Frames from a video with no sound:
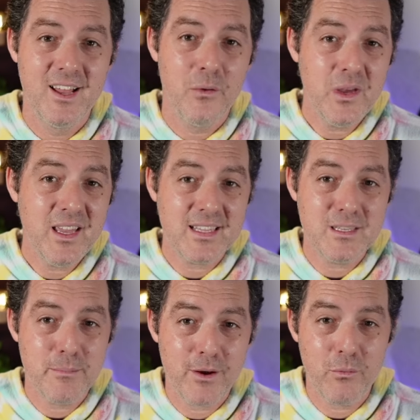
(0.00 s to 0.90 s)
we get
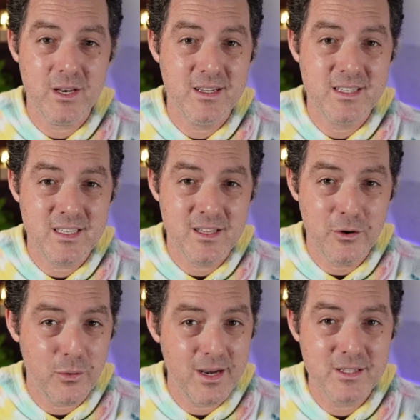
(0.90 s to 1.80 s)
to bear witness to the
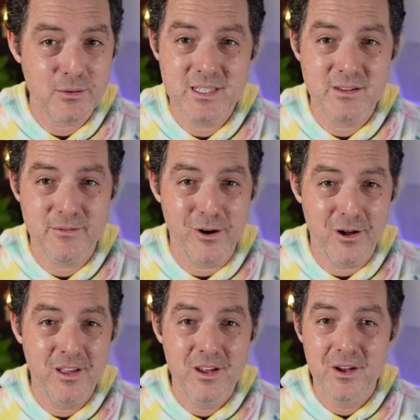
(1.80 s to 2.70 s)
greatest race of
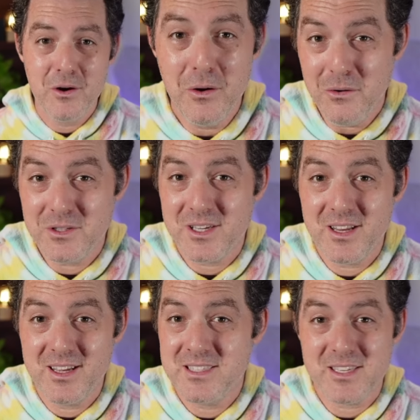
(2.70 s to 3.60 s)
all. Who's going
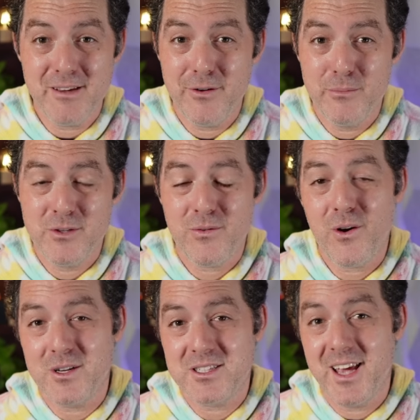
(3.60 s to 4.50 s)
to enslave humans
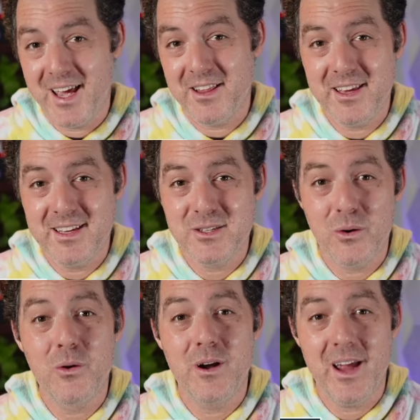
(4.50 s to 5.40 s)
first, aliens or